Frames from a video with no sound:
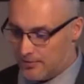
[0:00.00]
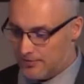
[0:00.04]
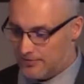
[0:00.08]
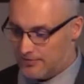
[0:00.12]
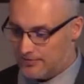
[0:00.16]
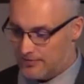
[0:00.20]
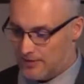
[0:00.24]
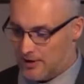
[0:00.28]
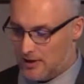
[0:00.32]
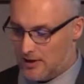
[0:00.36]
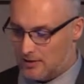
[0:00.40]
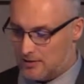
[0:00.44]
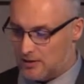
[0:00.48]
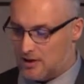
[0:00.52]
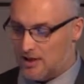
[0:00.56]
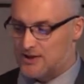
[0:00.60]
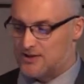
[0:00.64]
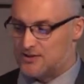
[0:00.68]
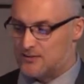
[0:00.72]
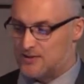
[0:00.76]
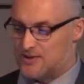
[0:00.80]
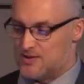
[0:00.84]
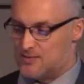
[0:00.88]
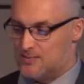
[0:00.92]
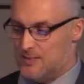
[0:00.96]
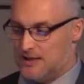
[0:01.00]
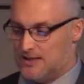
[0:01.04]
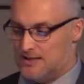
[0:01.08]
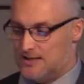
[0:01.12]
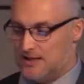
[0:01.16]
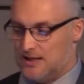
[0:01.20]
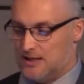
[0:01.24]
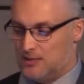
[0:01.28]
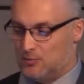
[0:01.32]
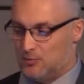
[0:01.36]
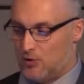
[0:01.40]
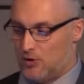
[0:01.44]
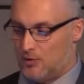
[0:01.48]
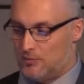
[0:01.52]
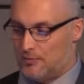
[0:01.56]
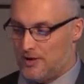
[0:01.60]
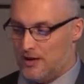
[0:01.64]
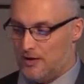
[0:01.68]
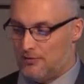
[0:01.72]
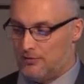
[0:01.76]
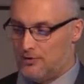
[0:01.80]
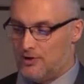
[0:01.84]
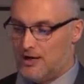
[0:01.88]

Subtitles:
of consequence maintaining a problem behavior,